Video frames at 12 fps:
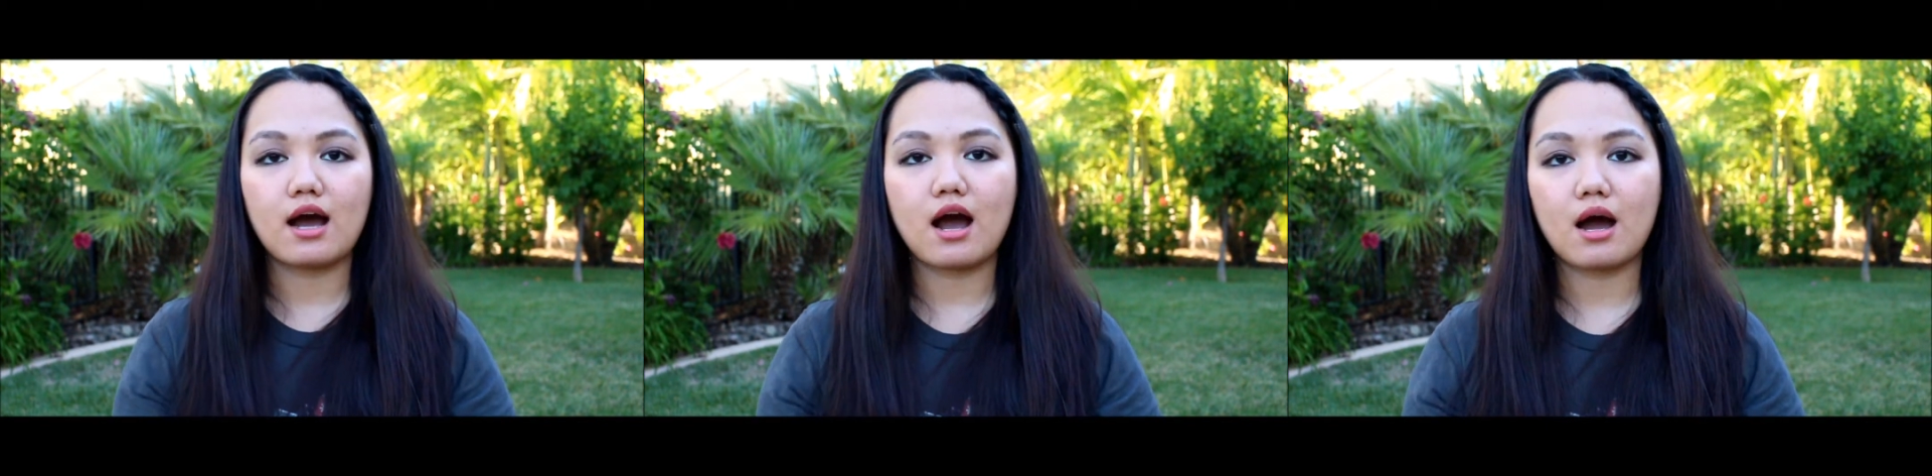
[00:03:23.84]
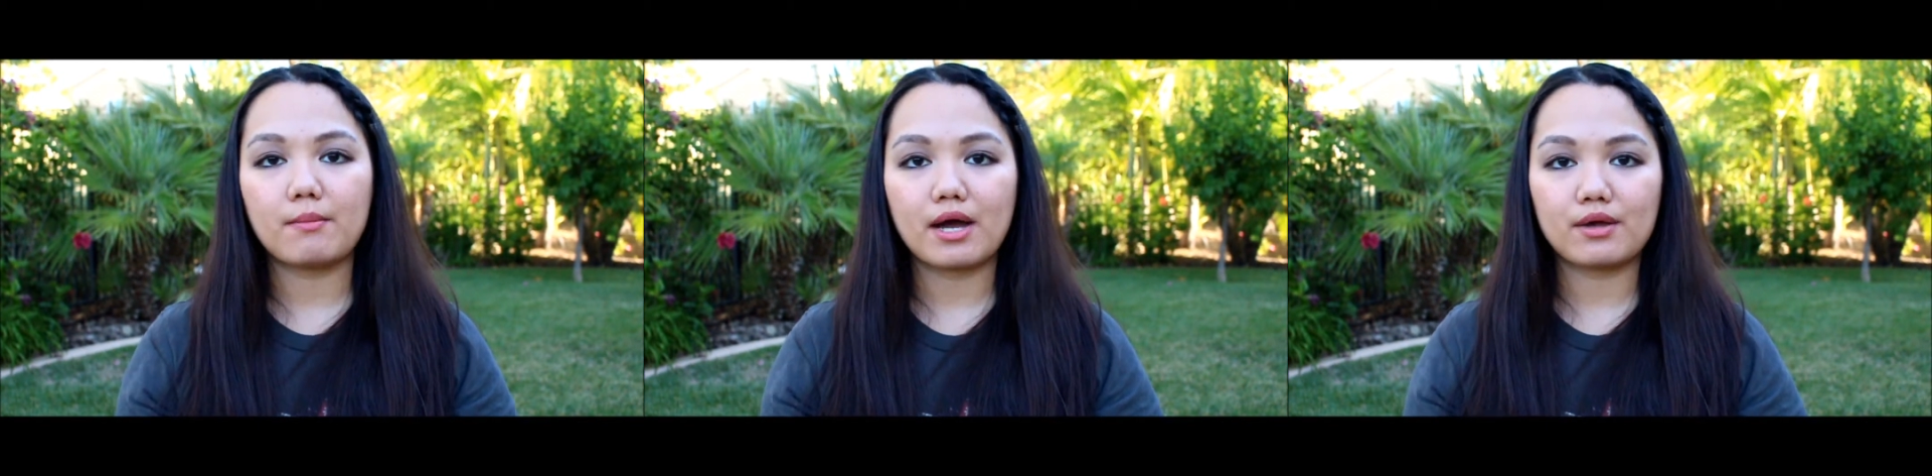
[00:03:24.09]

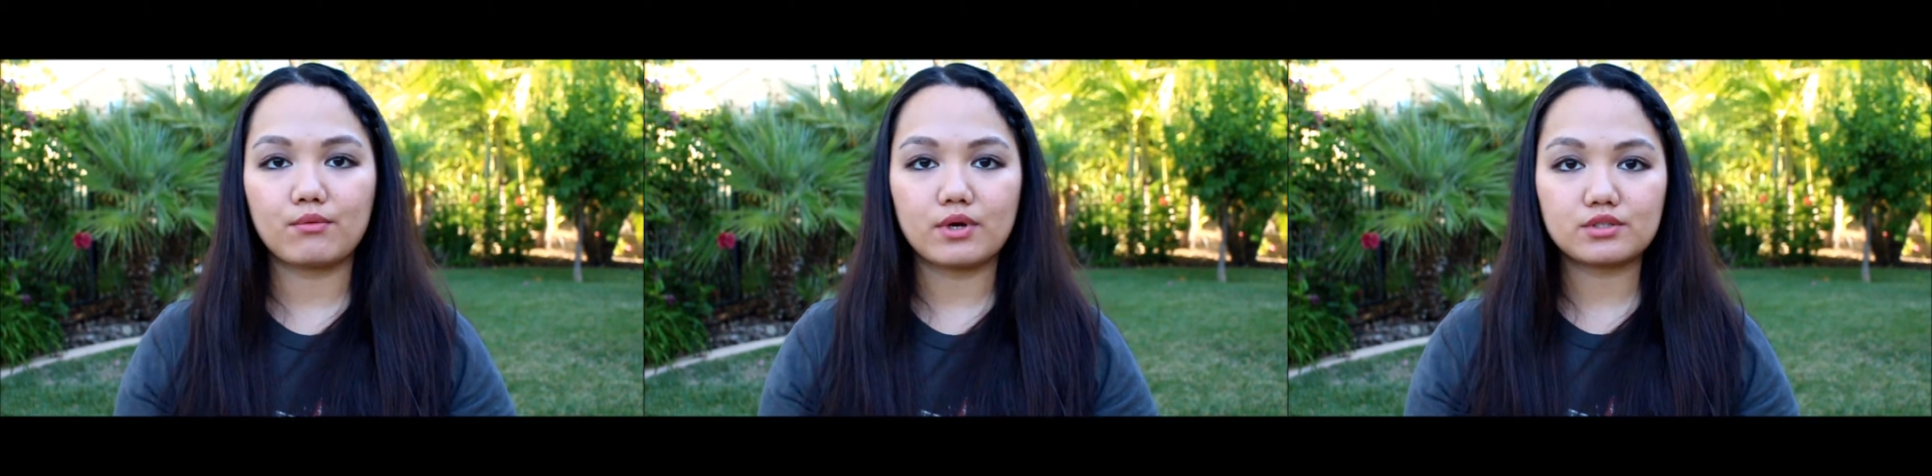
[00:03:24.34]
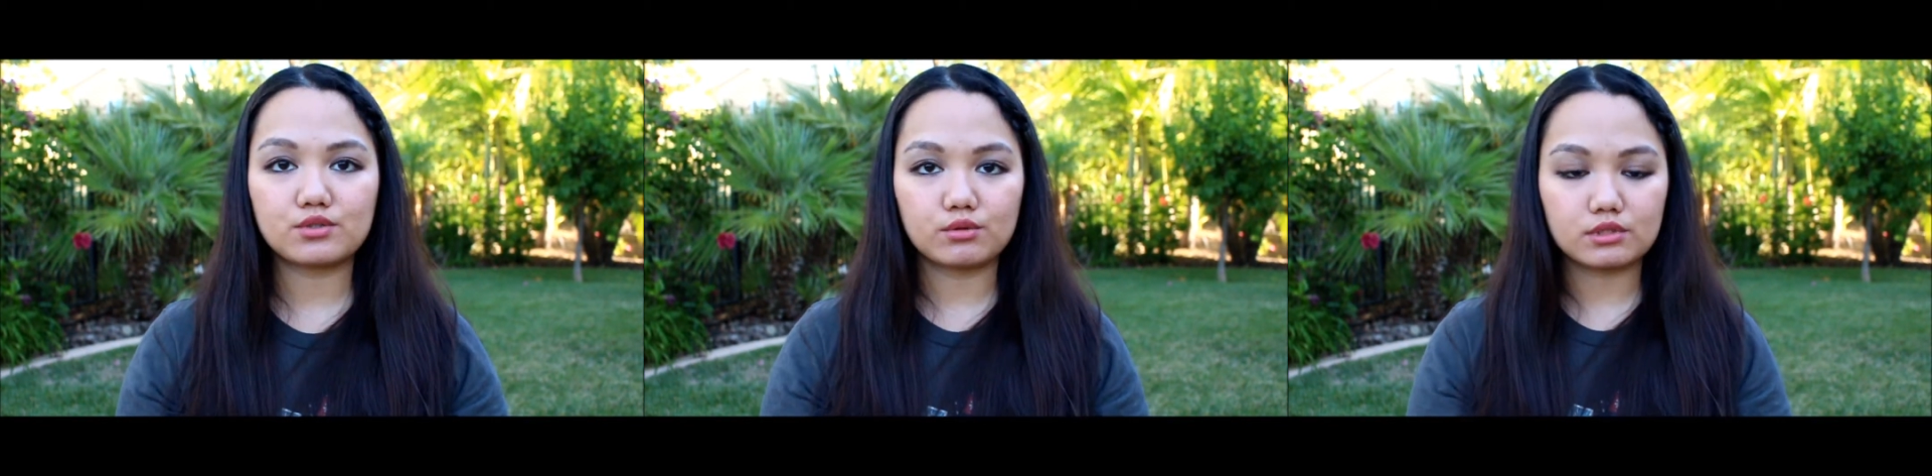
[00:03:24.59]
I
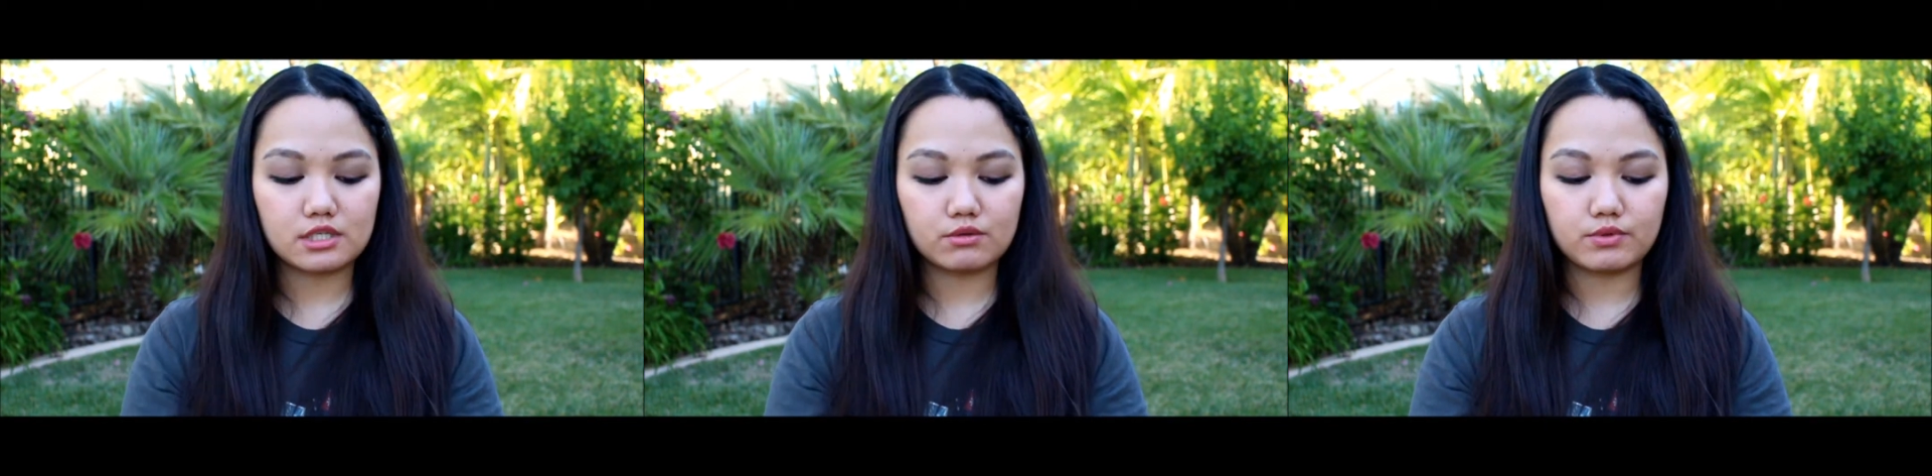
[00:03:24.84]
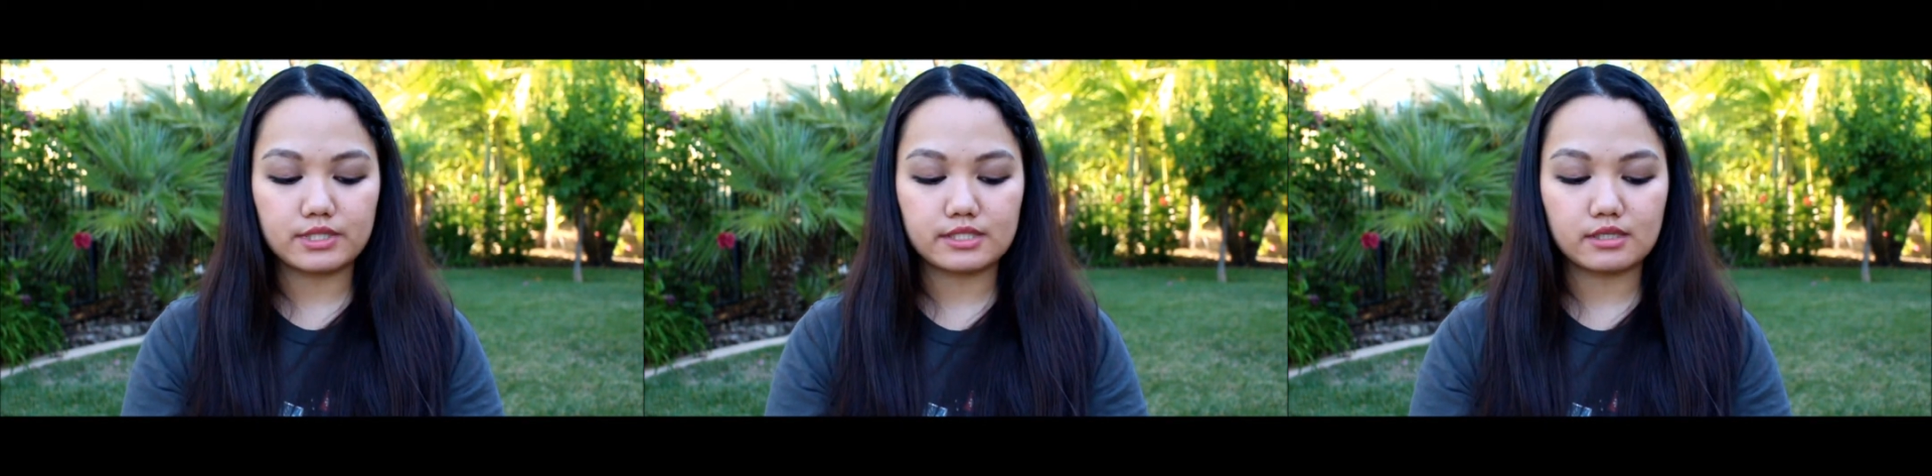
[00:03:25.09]
went to
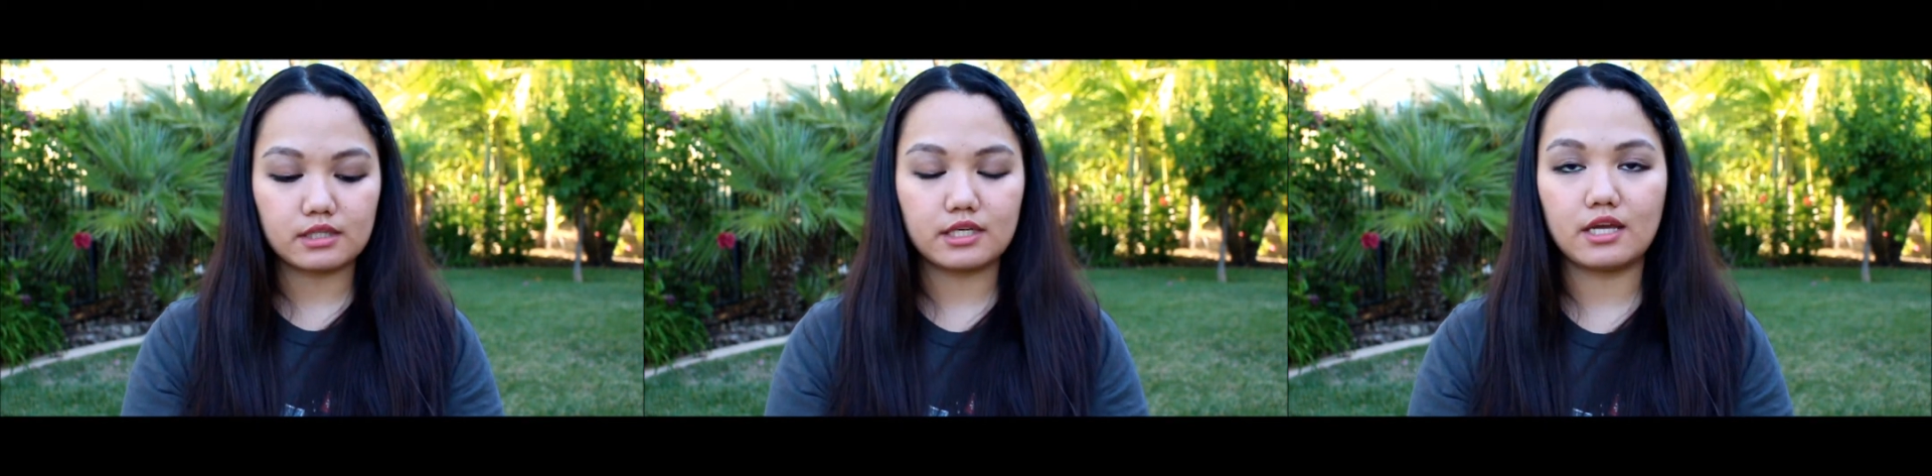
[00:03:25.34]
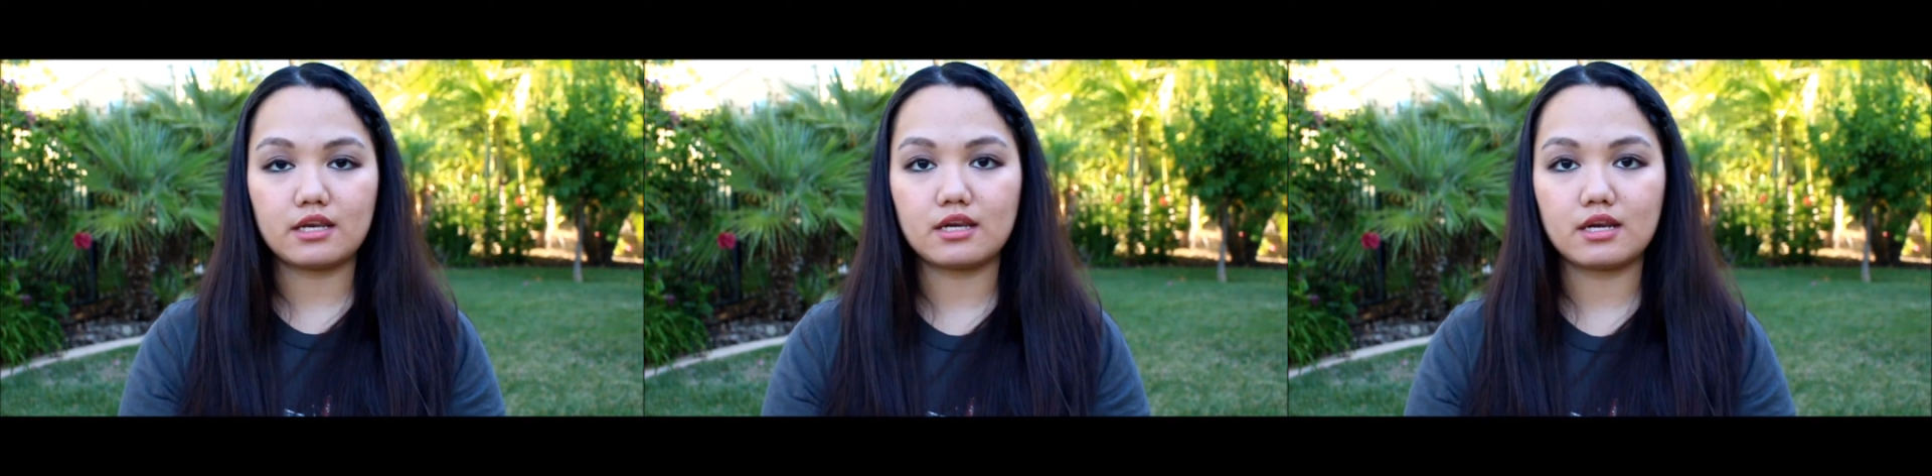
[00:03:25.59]
Ulta
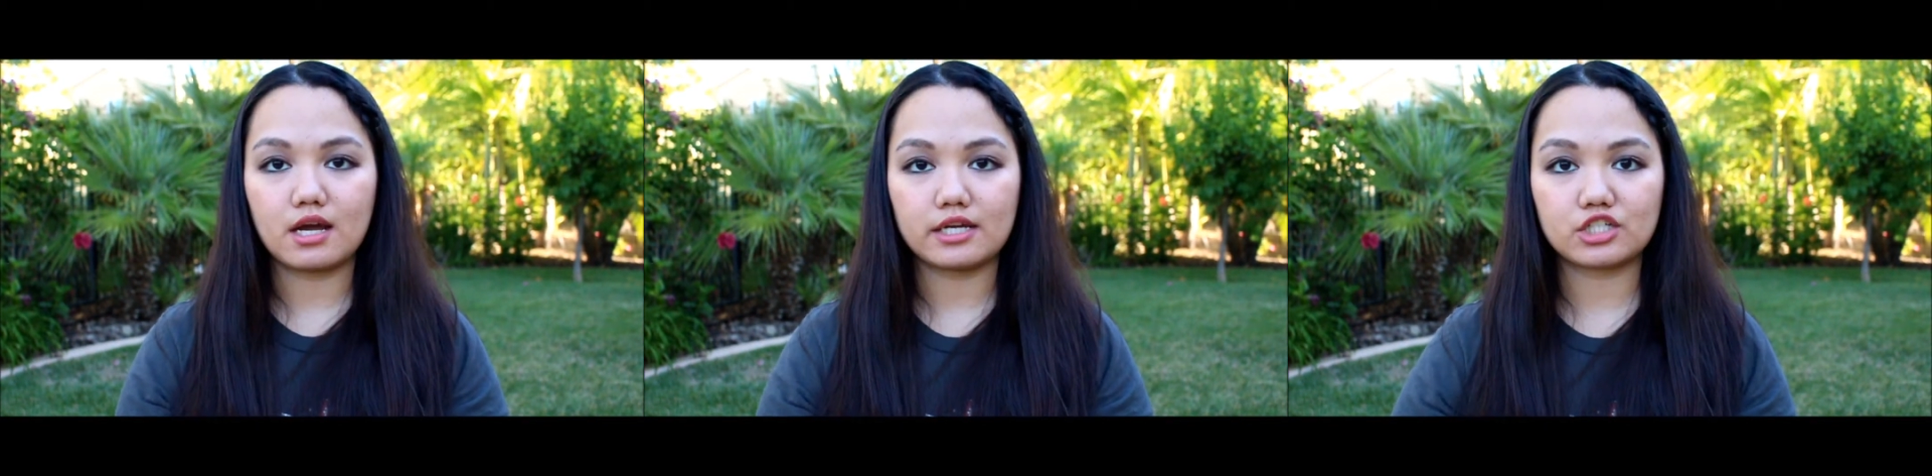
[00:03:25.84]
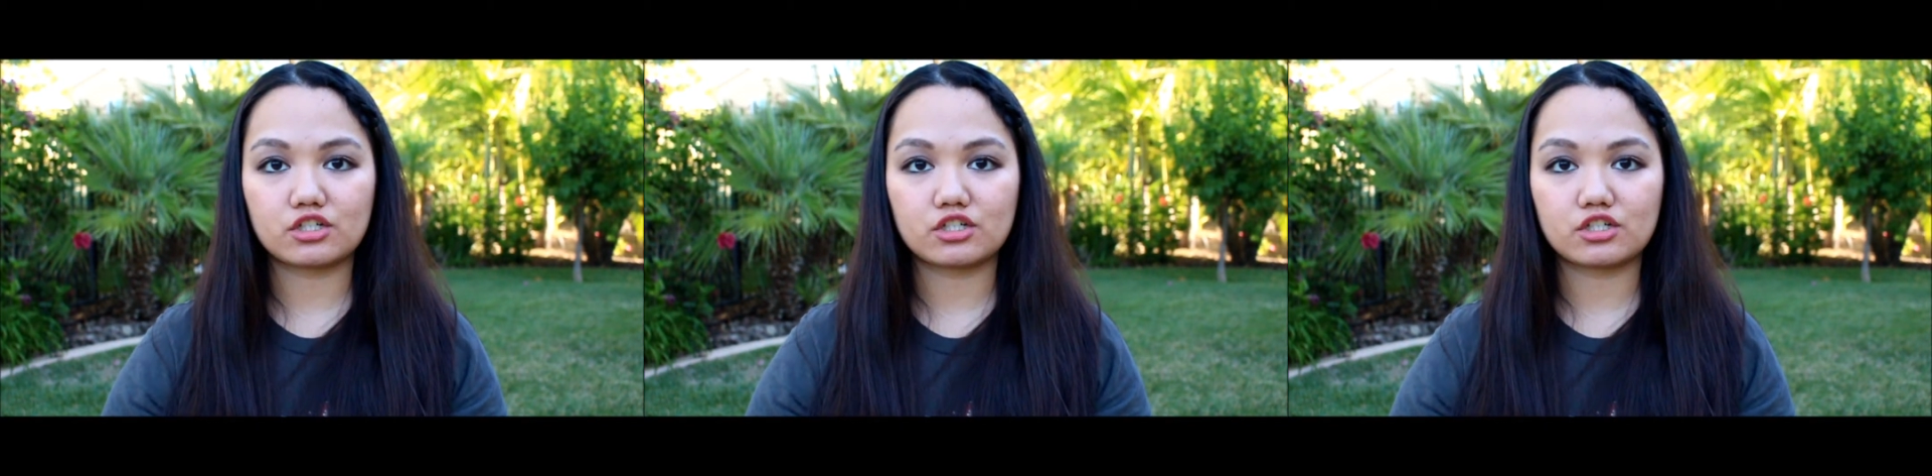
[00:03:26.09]
recently and I